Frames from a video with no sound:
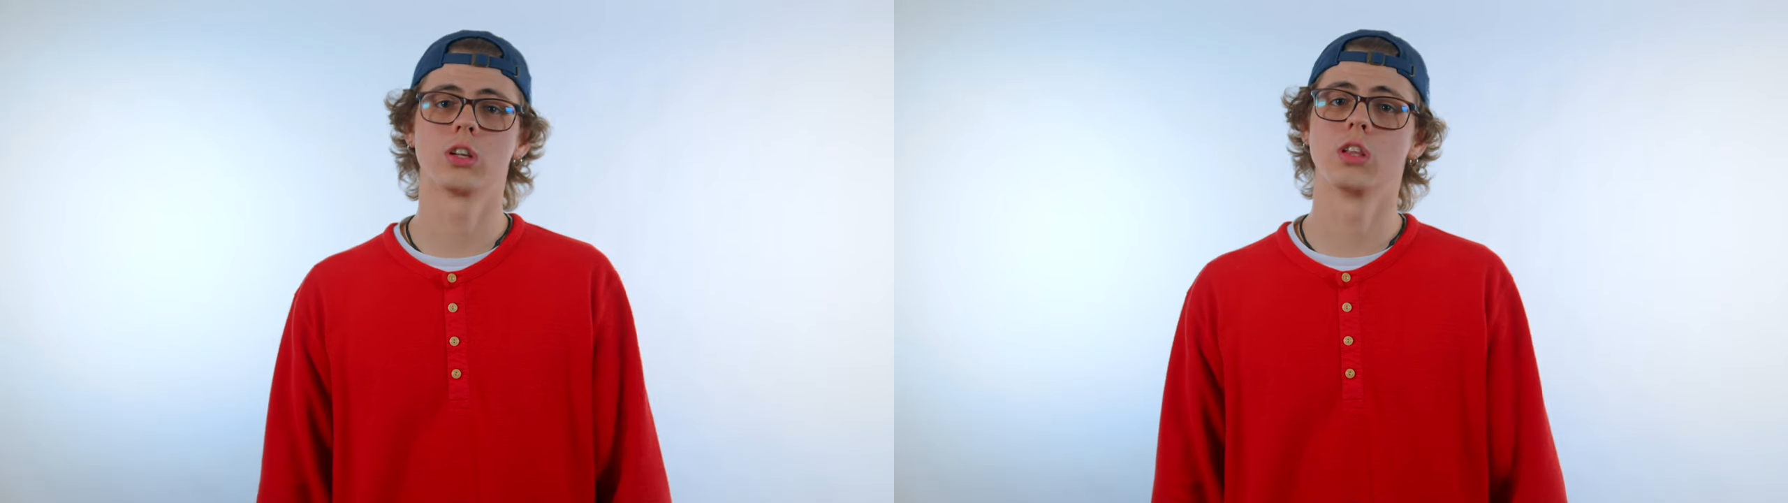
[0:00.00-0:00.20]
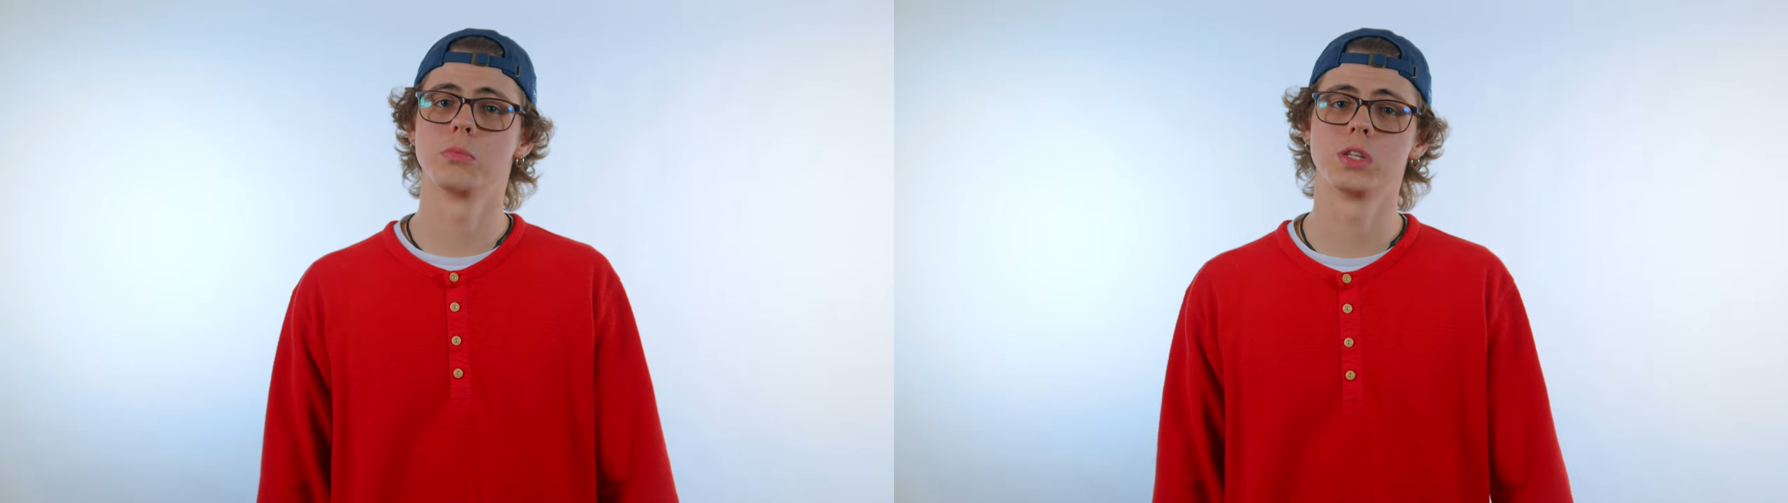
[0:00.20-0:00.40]

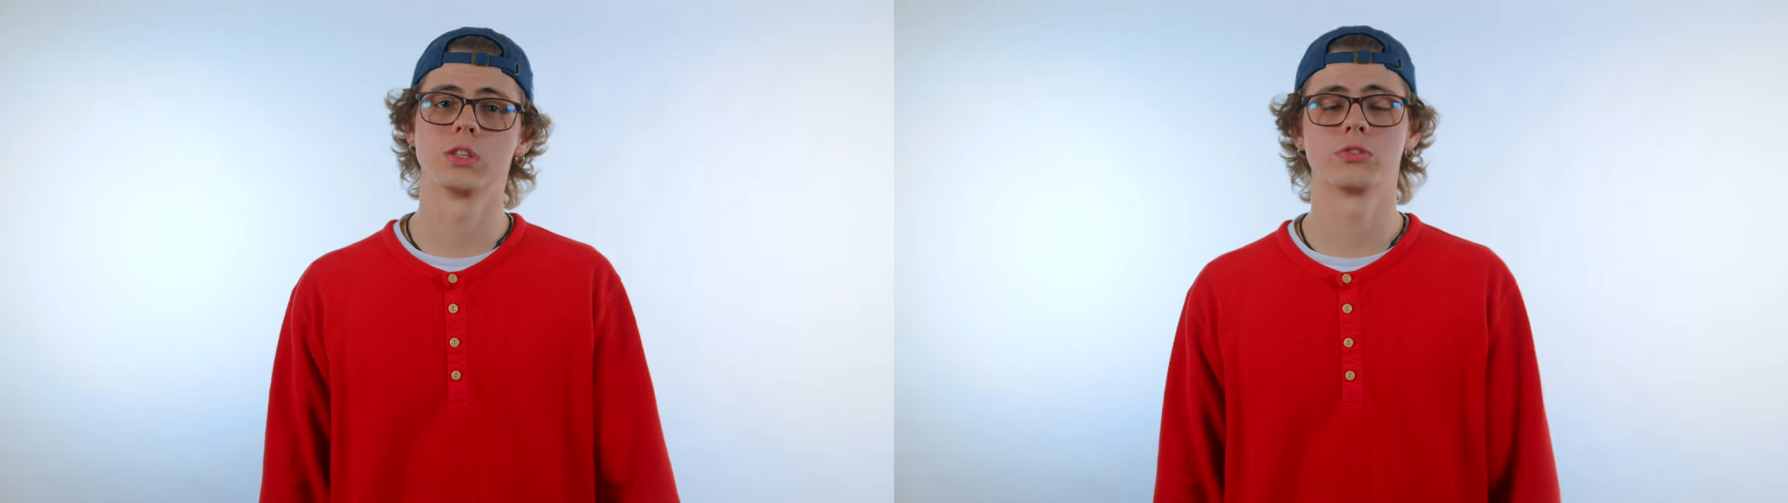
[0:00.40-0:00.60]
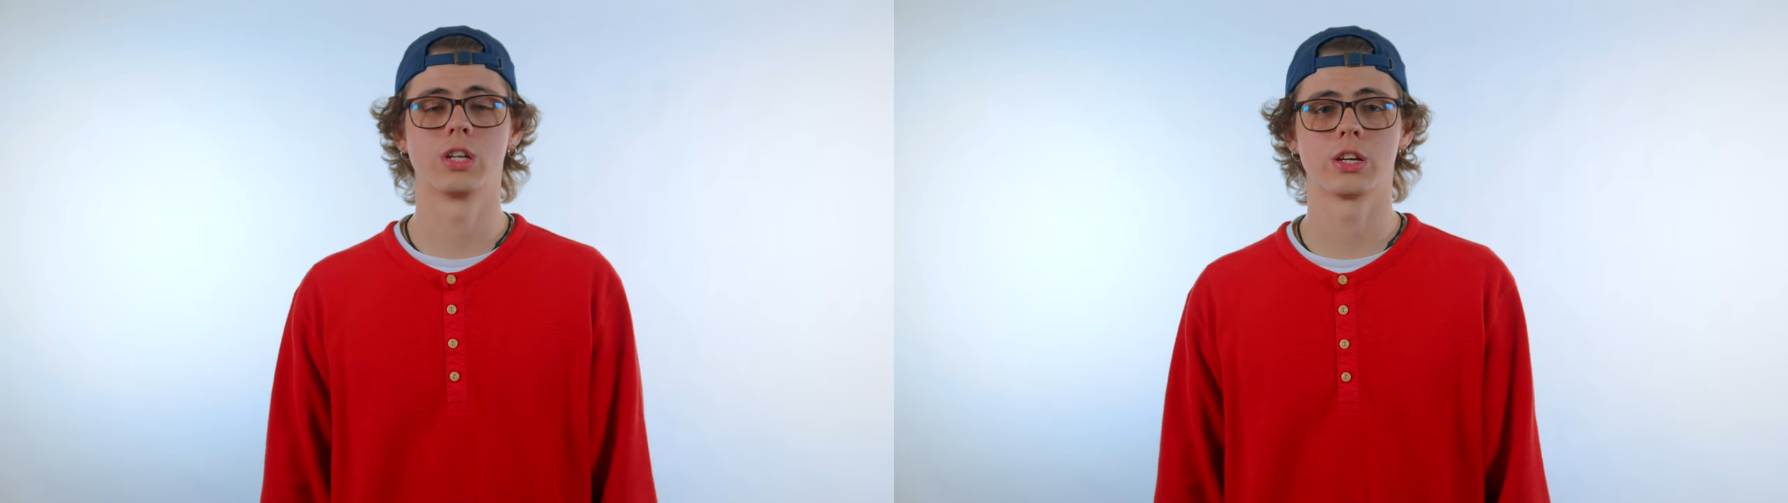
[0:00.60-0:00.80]
Columbia
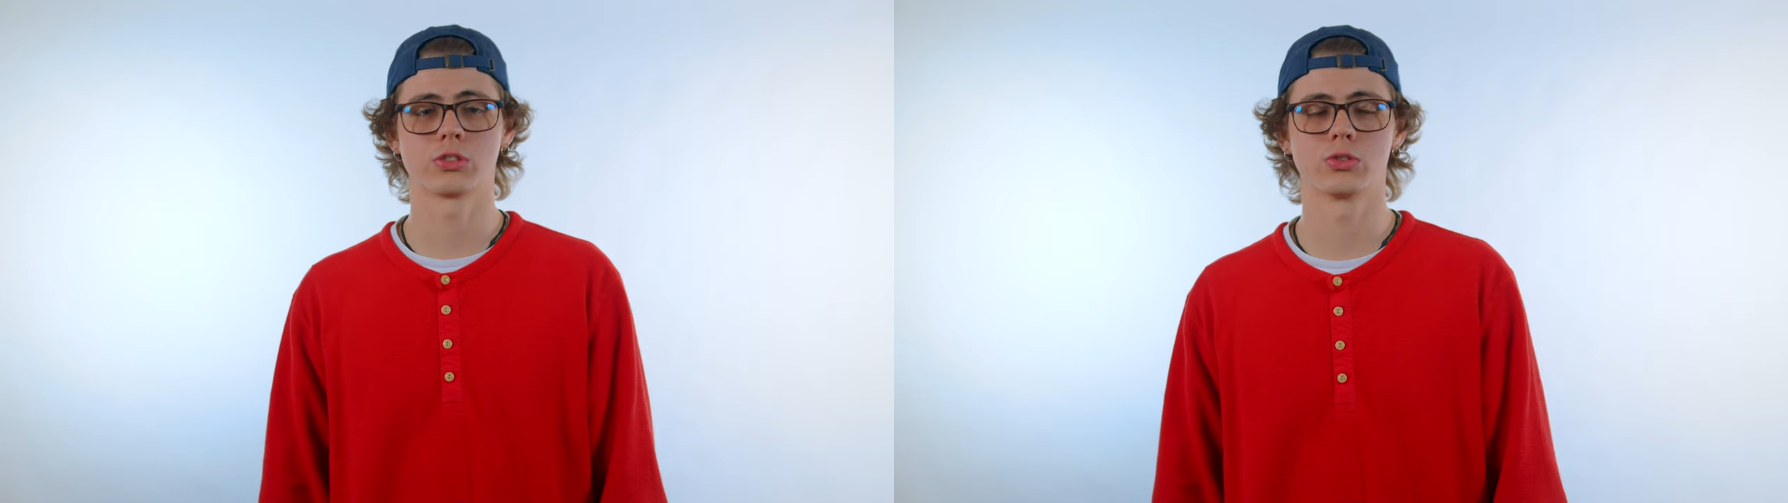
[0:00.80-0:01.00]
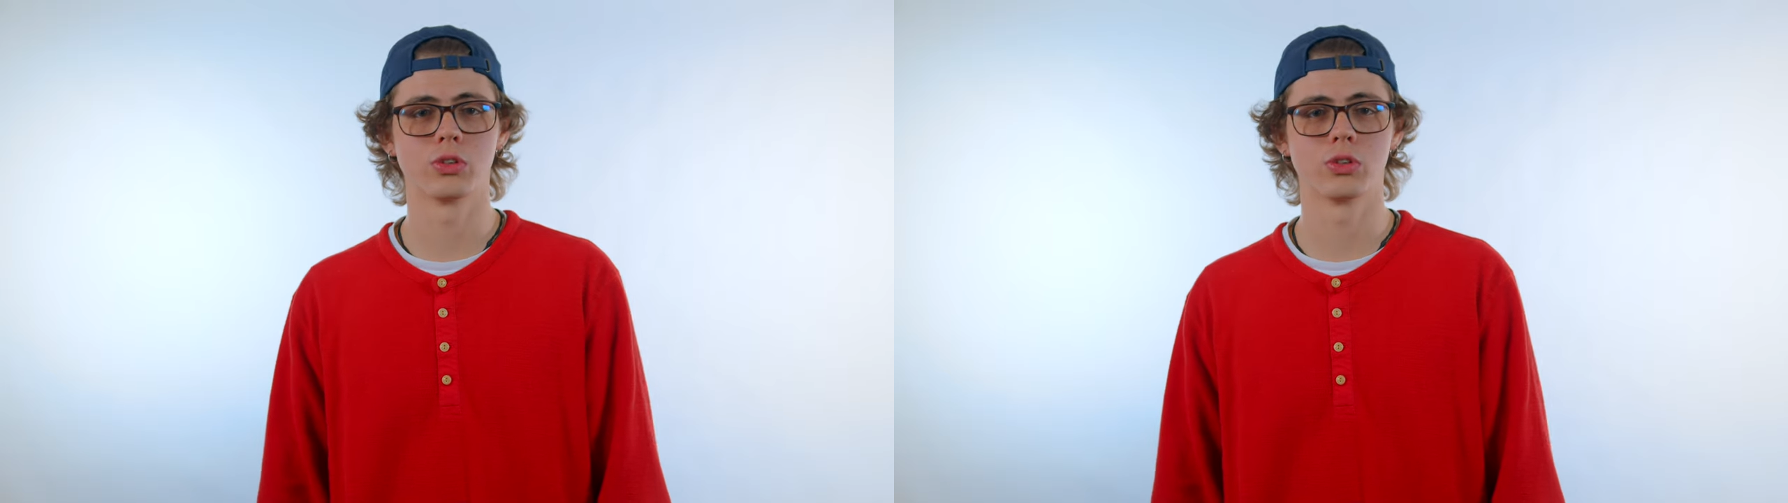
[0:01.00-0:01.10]
International